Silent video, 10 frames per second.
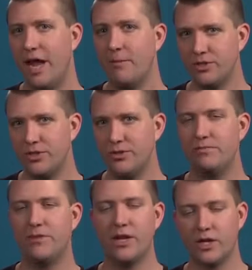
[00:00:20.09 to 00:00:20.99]
amplitude
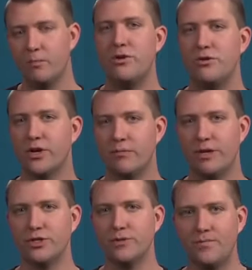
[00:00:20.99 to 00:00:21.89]
that a computer can
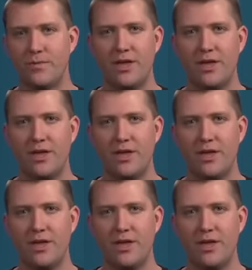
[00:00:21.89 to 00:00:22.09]
measure,